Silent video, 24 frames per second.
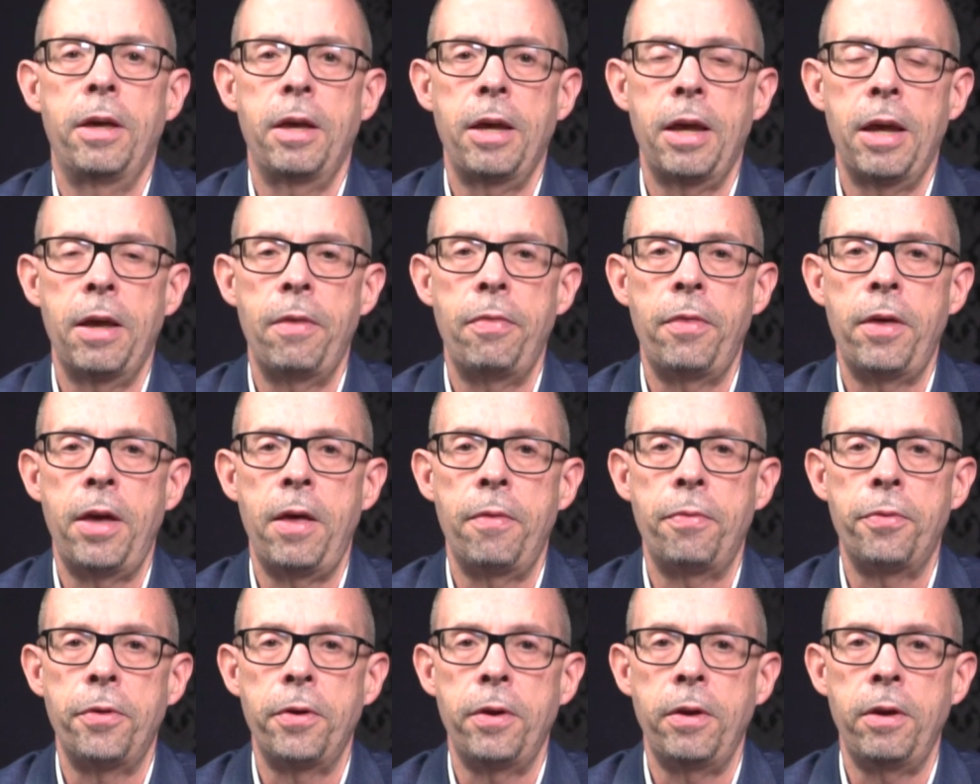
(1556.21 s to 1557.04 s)
and
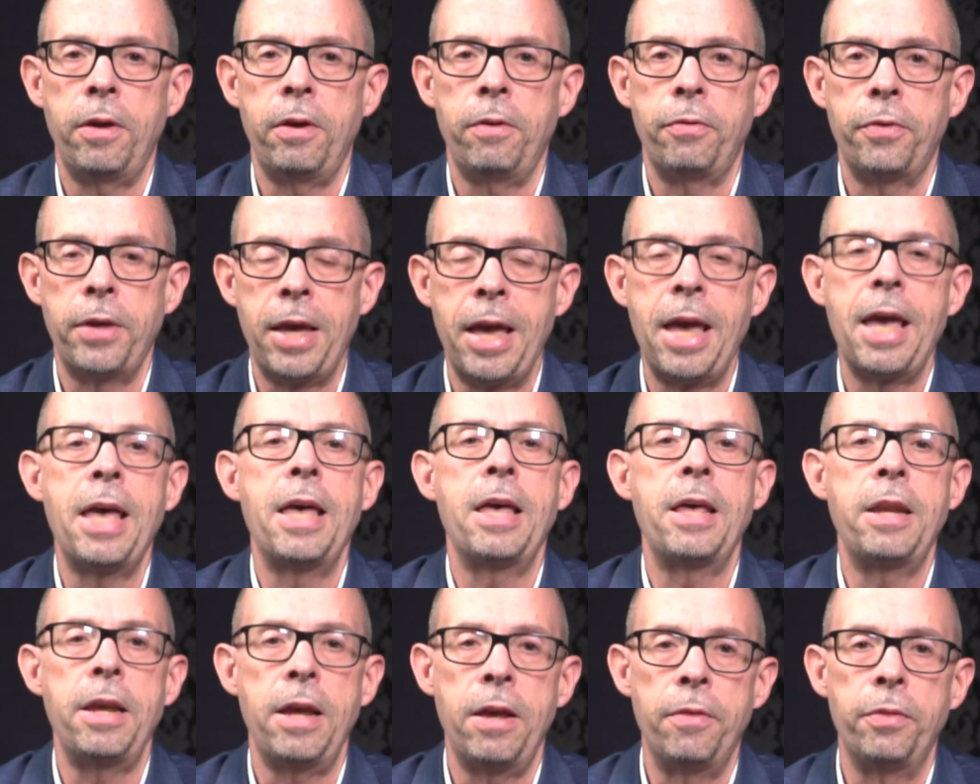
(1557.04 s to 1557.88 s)
that the
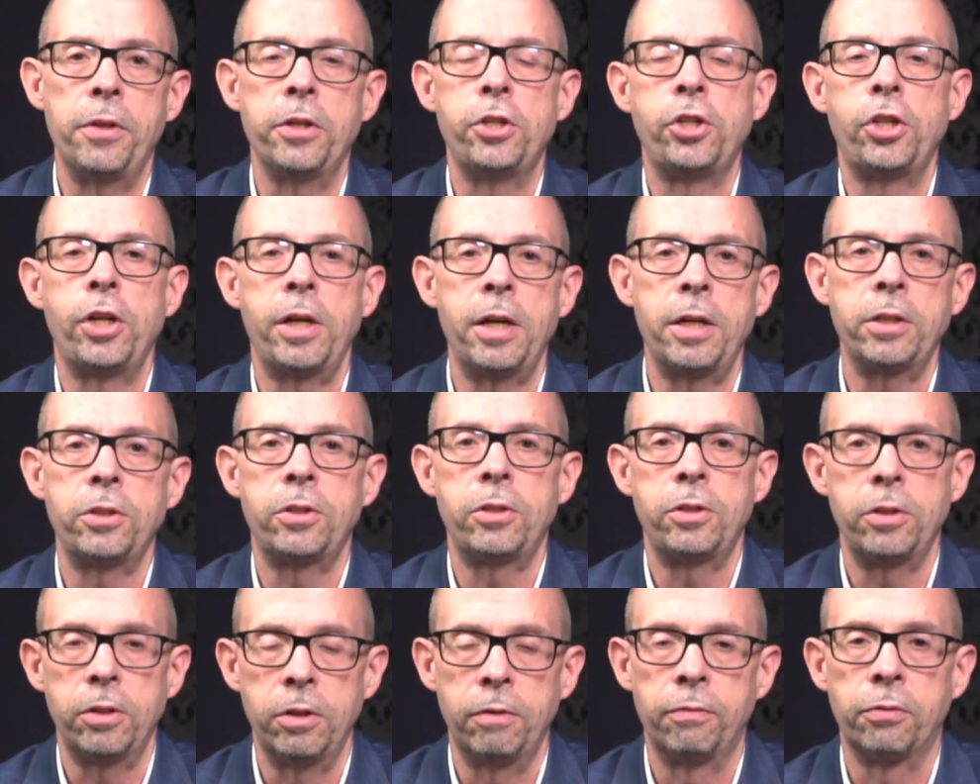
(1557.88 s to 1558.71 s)
head and the
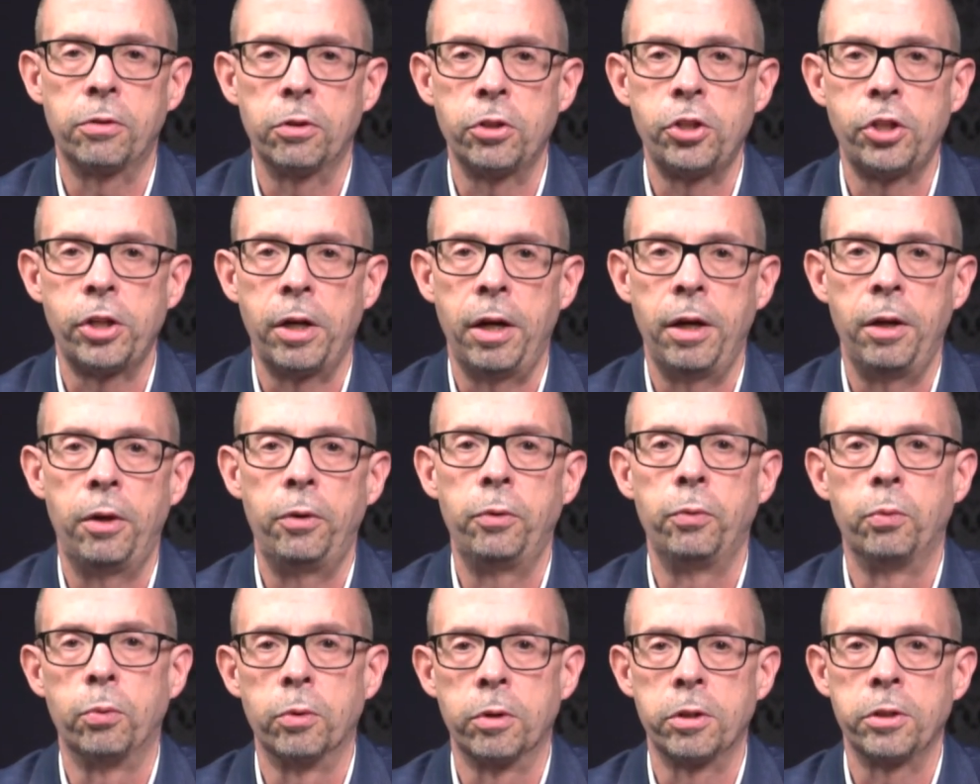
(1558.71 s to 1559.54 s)
chest of her
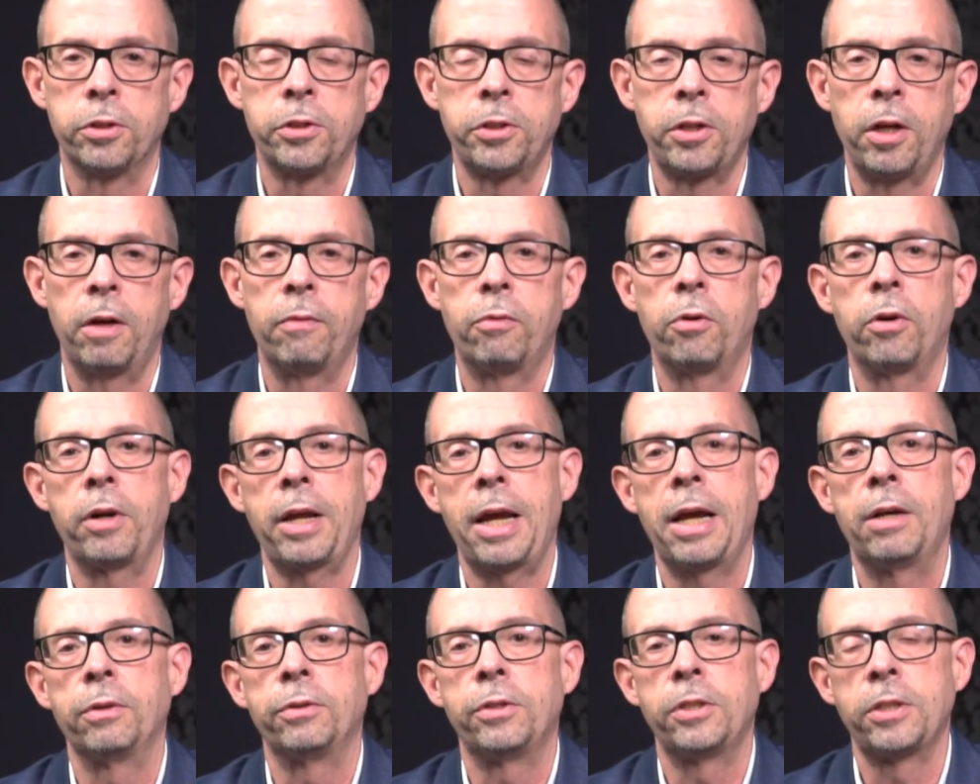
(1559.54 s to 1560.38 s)
child were discovered
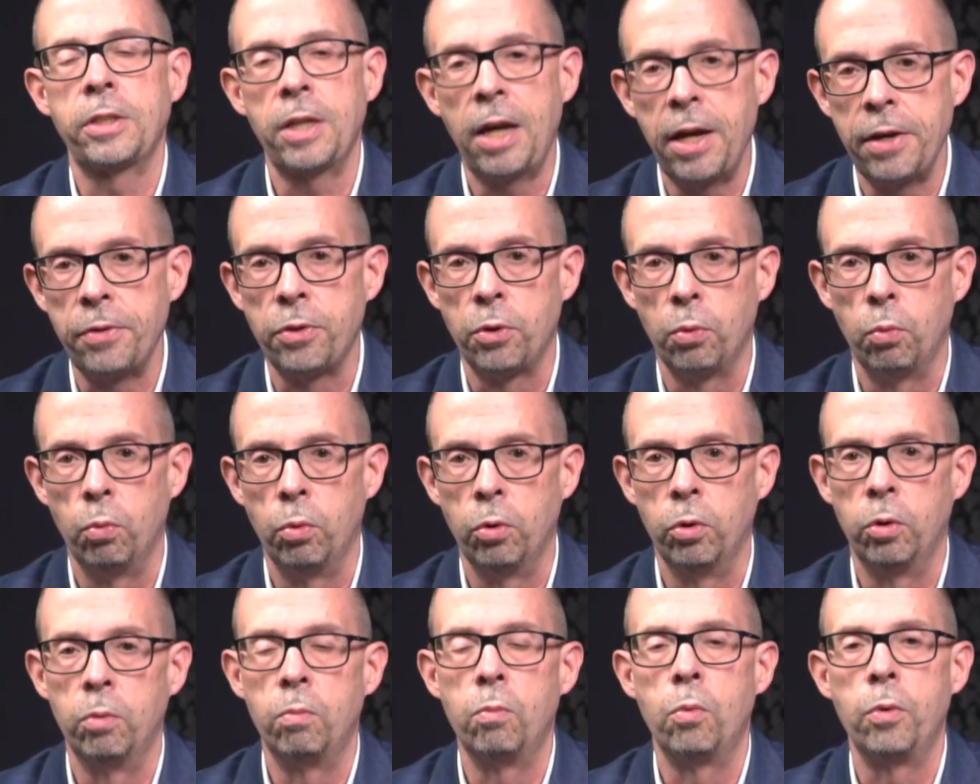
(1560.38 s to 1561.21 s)
outside the
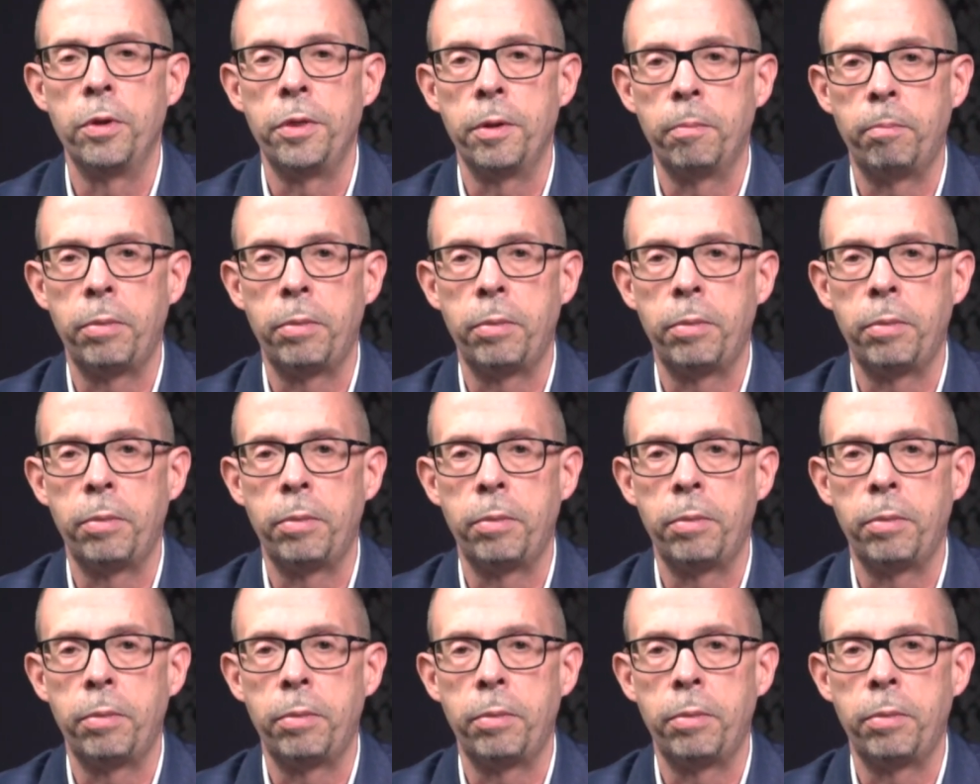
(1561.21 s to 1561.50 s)
womb when the